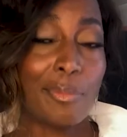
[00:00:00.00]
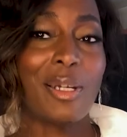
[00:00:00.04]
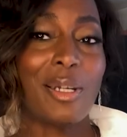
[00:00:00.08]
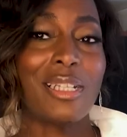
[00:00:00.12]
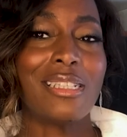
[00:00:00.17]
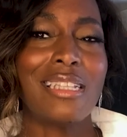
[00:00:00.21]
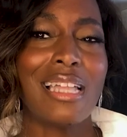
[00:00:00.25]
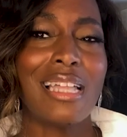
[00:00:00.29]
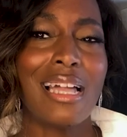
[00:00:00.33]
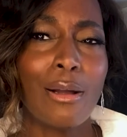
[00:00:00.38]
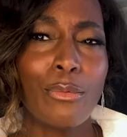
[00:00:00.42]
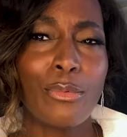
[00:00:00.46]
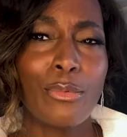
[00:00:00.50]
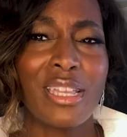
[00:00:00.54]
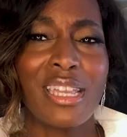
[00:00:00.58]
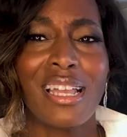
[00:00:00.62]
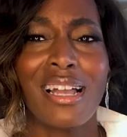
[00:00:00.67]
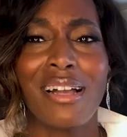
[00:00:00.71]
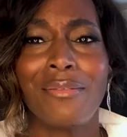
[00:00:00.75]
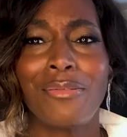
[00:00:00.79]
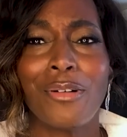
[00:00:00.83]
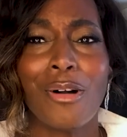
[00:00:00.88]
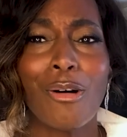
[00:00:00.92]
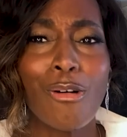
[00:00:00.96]
But now we
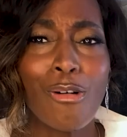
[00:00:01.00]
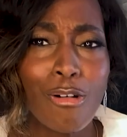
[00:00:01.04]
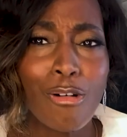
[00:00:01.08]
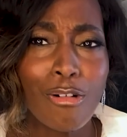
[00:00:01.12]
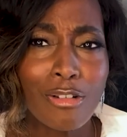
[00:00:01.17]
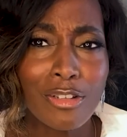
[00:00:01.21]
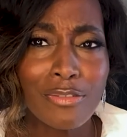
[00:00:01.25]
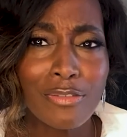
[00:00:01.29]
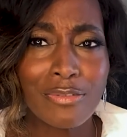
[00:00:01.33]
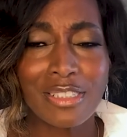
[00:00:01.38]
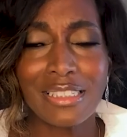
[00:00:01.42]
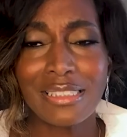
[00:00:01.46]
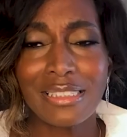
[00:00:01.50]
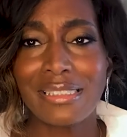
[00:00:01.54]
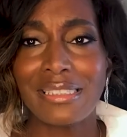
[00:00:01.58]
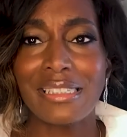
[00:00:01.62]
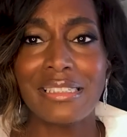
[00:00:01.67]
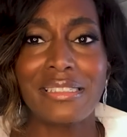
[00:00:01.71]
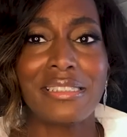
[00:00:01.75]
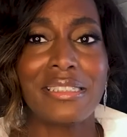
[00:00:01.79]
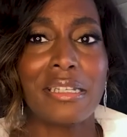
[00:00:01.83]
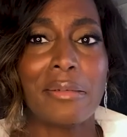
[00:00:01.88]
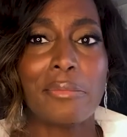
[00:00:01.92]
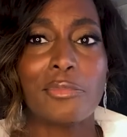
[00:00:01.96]
have all of these
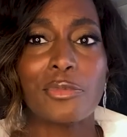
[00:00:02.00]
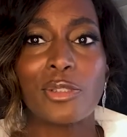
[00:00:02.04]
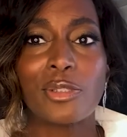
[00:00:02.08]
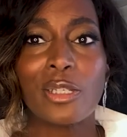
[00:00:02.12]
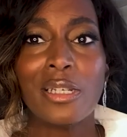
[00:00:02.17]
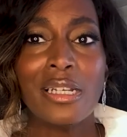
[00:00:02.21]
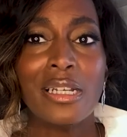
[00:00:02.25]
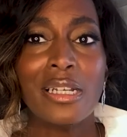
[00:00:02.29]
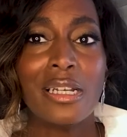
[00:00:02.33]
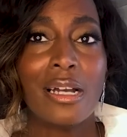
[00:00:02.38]
systems,